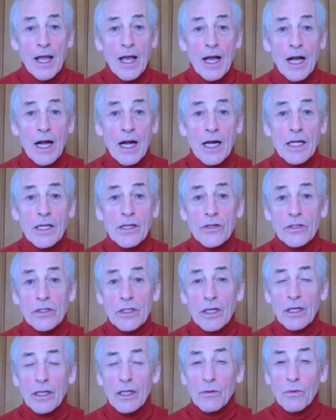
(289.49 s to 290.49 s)
And
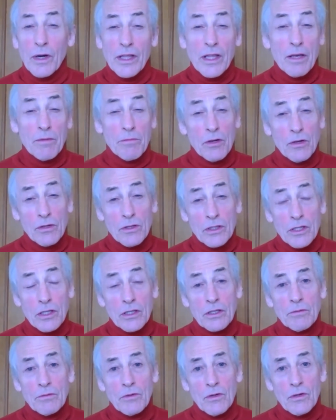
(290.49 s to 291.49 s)
when the immune
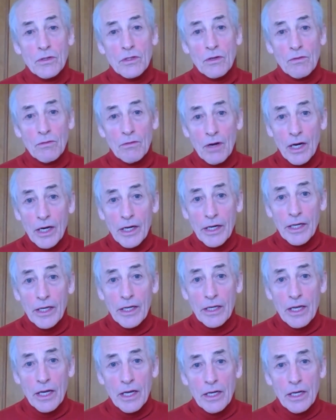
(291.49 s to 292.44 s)
system goes awry,